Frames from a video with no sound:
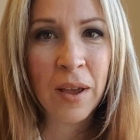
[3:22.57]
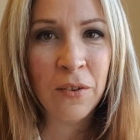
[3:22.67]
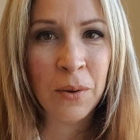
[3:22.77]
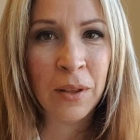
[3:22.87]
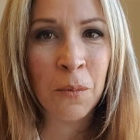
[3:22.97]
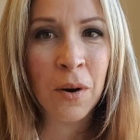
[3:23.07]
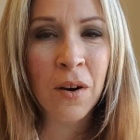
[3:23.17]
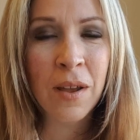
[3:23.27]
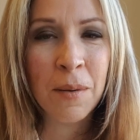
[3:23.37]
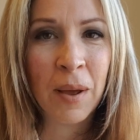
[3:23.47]
by doing the
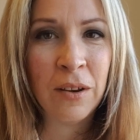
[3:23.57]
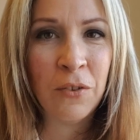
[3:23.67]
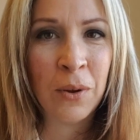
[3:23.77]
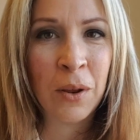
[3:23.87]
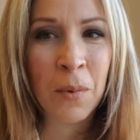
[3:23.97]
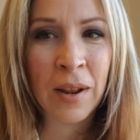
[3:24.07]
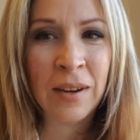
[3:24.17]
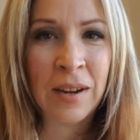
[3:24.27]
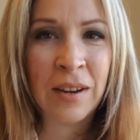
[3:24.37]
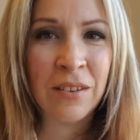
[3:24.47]
work and by doing what
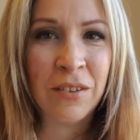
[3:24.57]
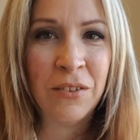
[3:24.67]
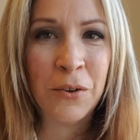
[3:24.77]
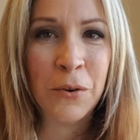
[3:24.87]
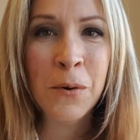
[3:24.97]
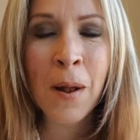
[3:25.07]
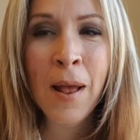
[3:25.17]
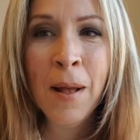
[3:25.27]
I needed to do,